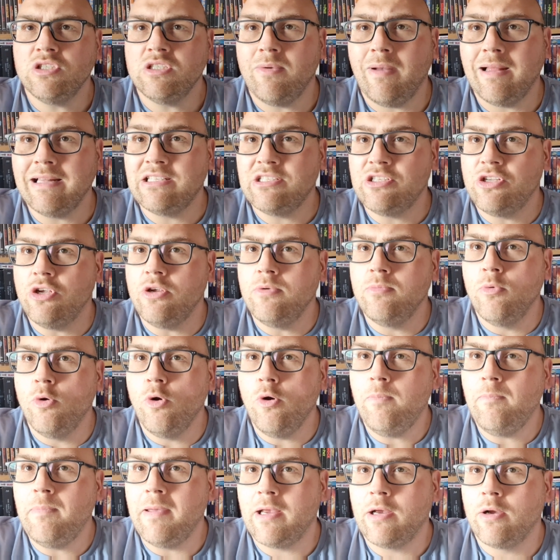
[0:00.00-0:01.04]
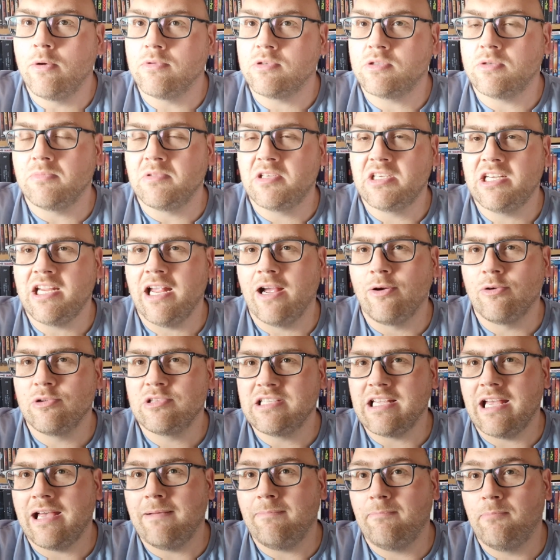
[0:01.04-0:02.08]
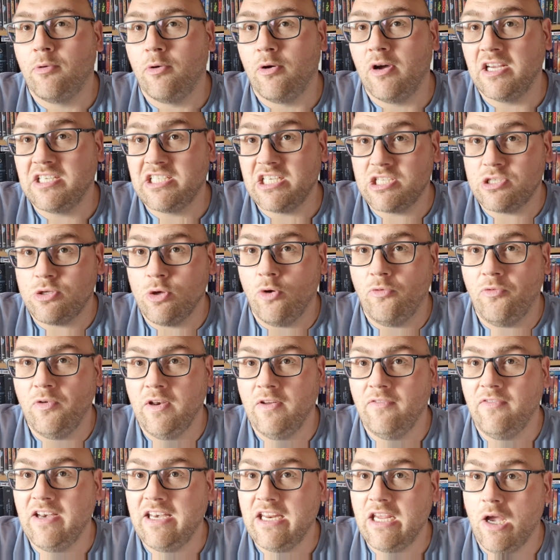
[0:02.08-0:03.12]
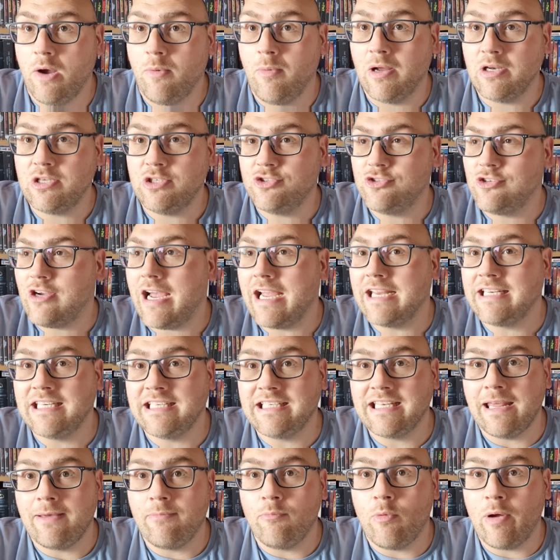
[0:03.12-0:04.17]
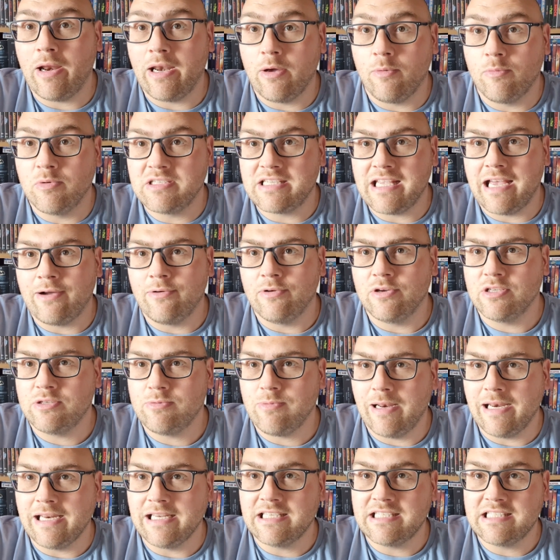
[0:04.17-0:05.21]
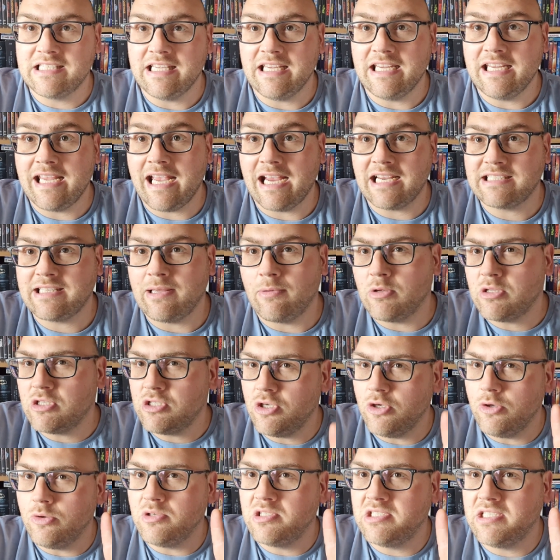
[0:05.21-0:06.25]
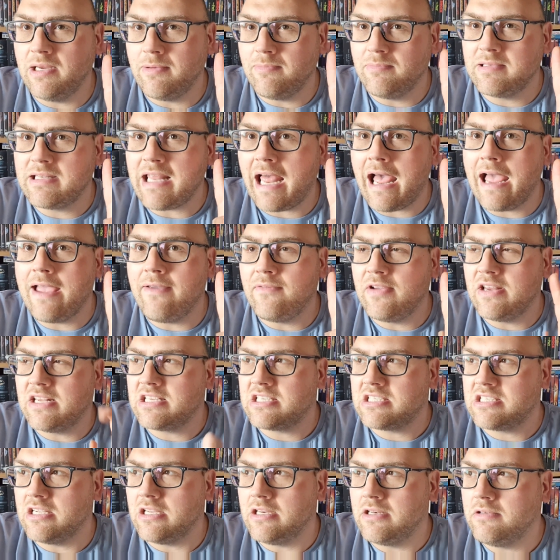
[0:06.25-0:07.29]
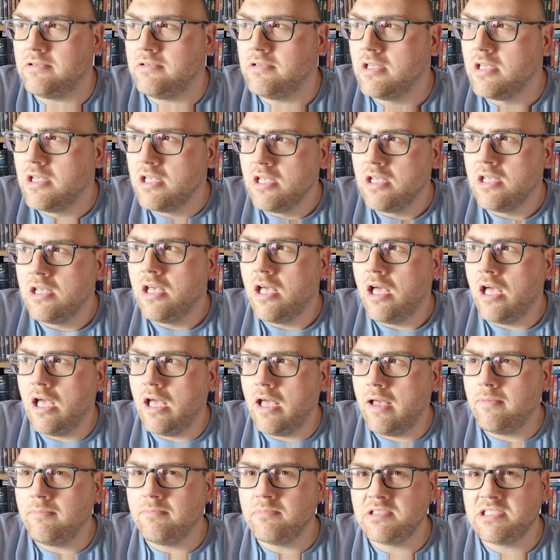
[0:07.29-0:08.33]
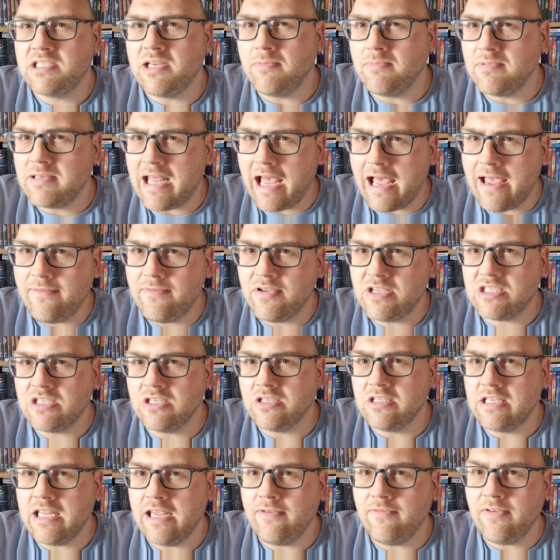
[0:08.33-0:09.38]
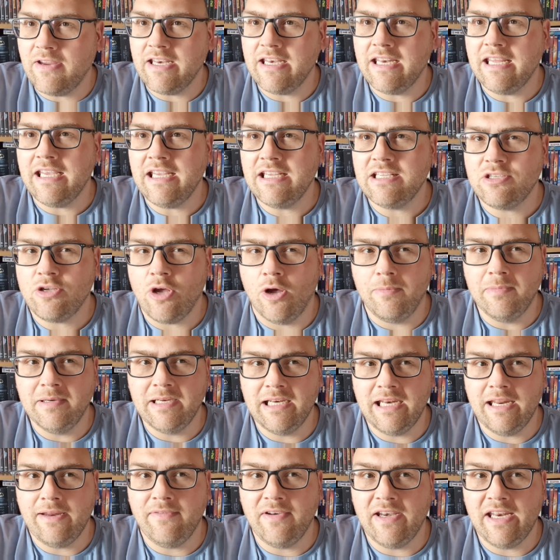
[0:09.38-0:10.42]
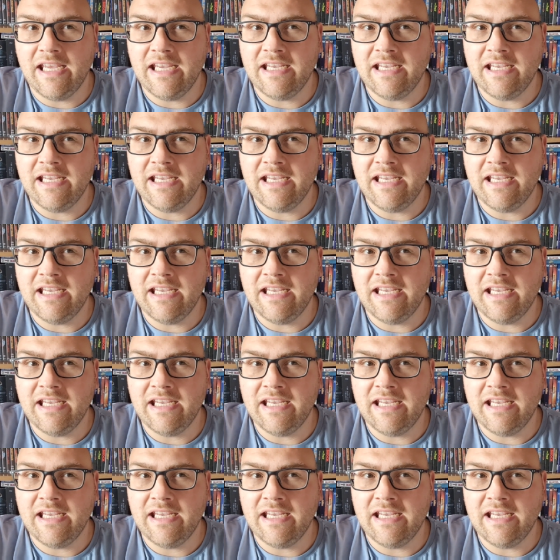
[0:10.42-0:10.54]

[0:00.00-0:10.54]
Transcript: I also had two more pickups from Shelter, but as you saw from the video, I traded them when I was out as well in CX. There were two Jim Davidson um, Jim Davidson DVDs, comedy